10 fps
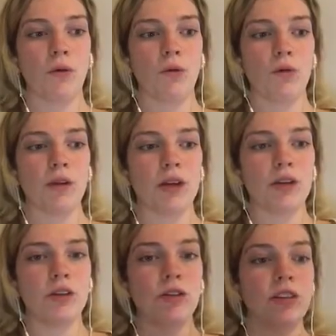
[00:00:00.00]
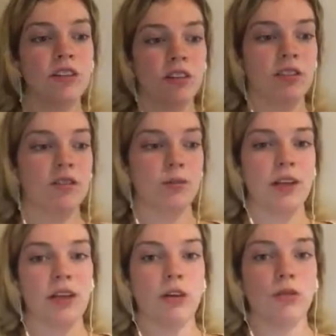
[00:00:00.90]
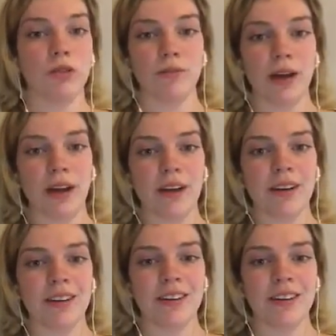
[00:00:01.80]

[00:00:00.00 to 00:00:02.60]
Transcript: women do deserve to be equal to men,